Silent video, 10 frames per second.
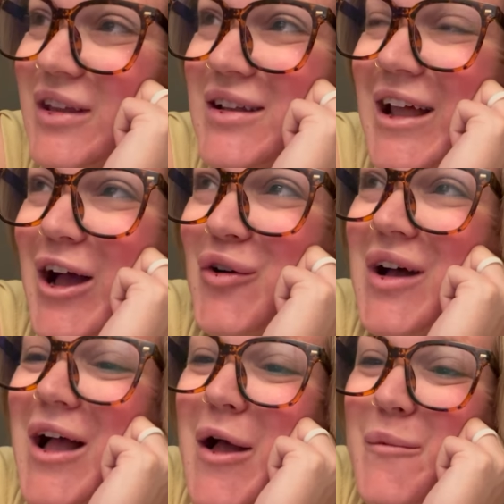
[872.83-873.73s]
Now,
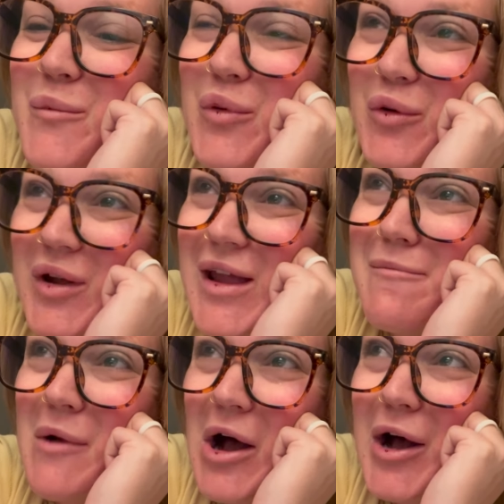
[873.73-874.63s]

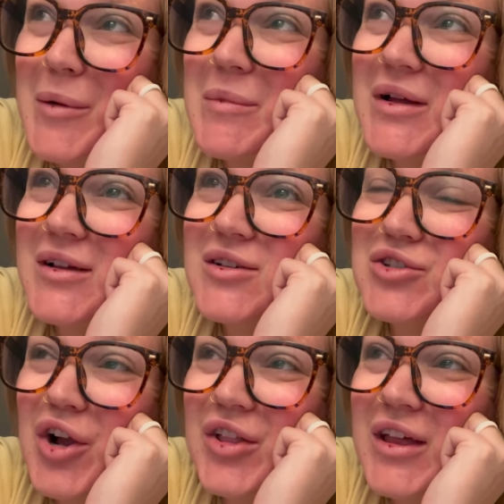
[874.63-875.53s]
pre-mom
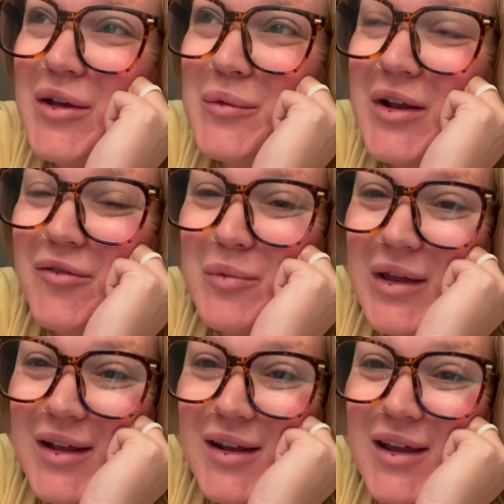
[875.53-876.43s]
Charlotte would have
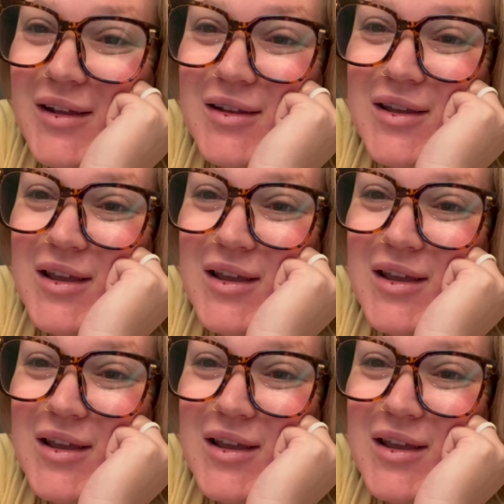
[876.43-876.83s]
been it,